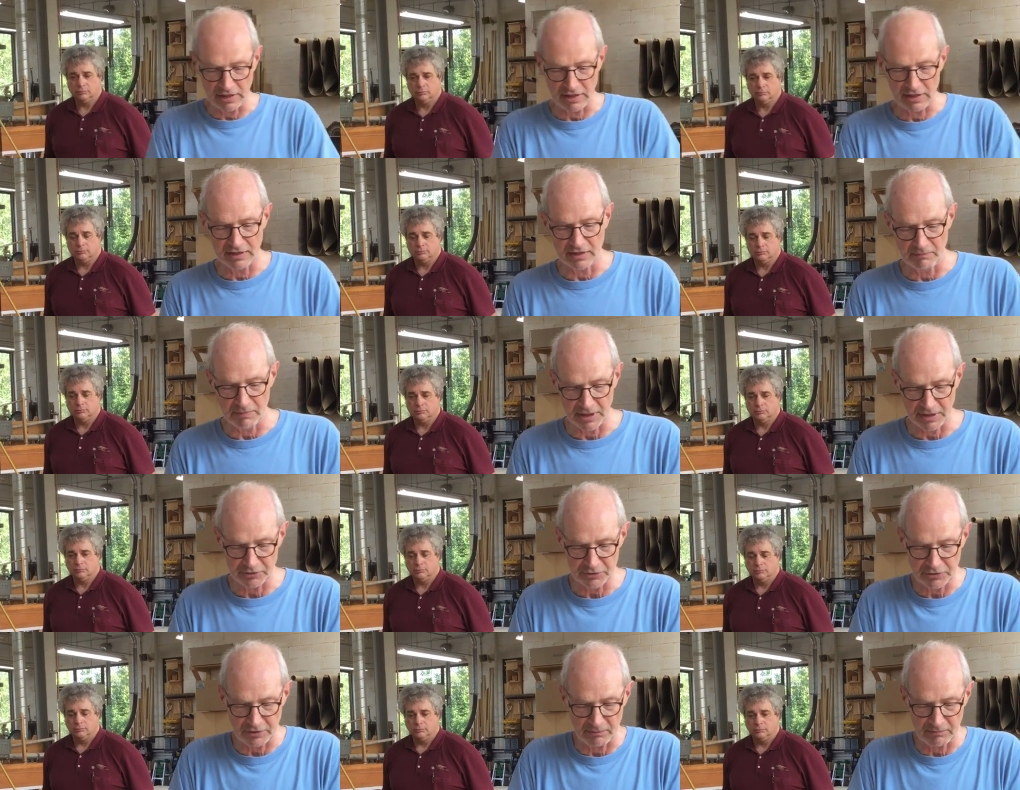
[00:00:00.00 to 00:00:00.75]
Speaker 1: need to
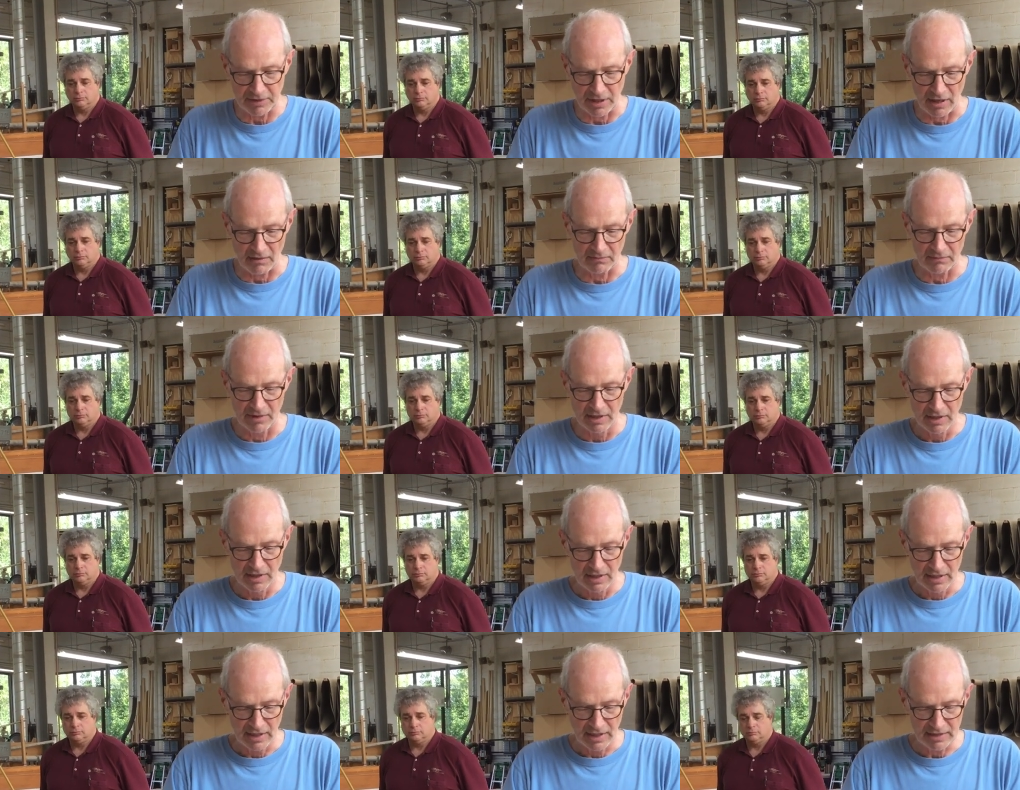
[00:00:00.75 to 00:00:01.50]
be trimmed up
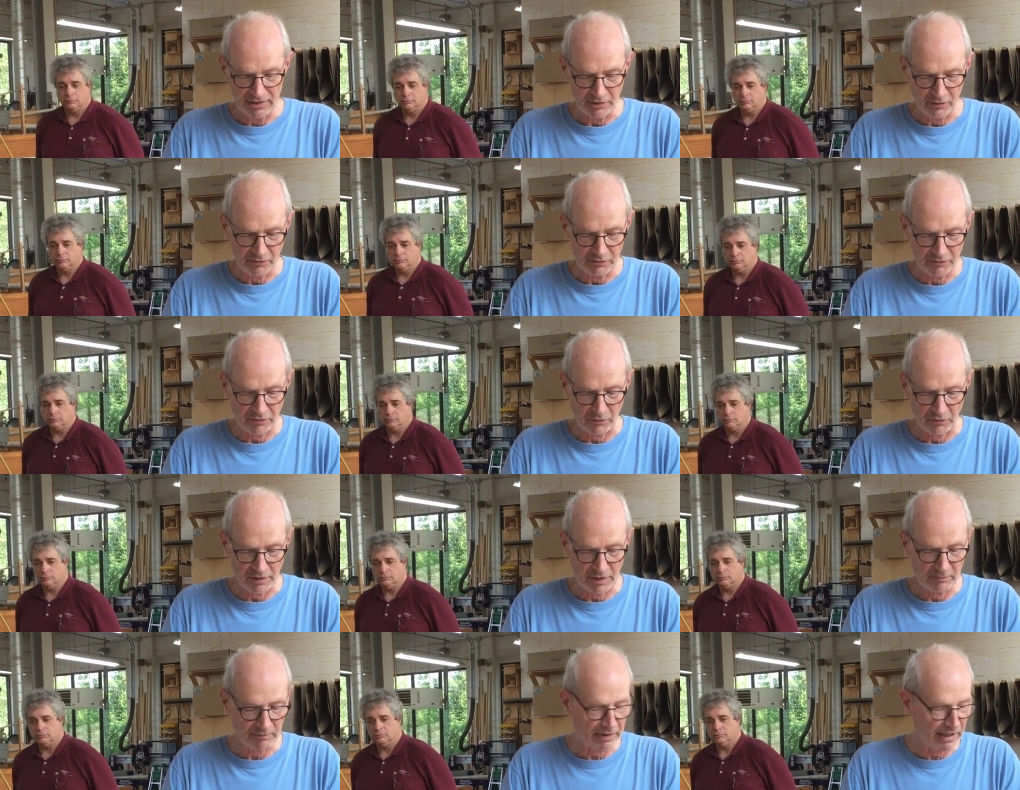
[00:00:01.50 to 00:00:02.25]
and they'll
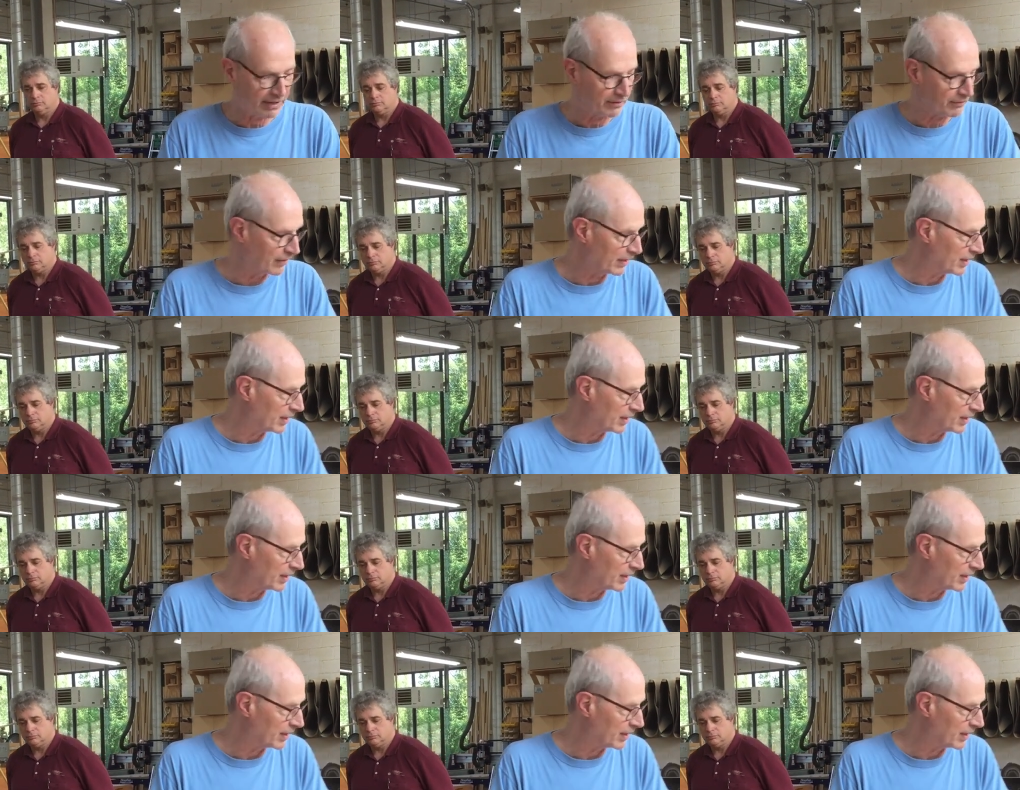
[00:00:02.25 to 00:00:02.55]
fold up like